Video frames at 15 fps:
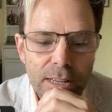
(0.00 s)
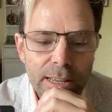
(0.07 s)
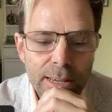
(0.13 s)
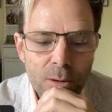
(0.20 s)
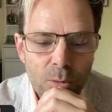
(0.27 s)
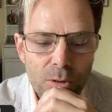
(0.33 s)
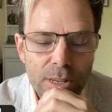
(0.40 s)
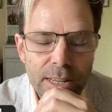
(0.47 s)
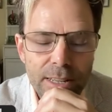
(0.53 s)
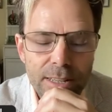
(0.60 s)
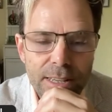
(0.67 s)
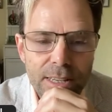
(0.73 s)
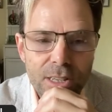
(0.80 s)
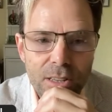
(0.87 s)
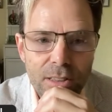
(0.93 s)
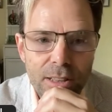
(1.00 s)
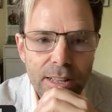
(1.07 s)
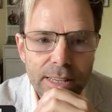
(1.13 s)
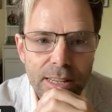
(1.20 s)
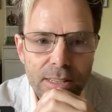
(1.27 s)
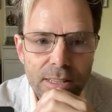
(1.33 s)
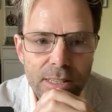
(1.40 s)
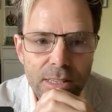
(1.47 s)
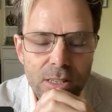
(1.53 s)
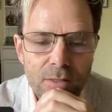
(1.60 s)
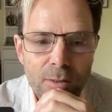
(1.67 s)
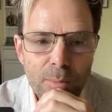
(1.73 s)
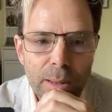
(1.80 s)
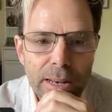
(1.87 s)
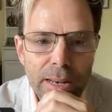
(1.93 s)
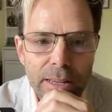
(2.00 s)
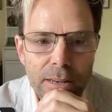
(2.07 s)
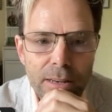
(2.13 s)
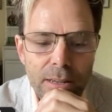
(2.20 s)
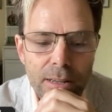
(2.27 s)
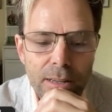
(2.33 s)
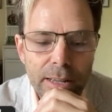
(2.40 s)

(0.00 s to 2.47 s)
in organizations like Extinction Rebellion.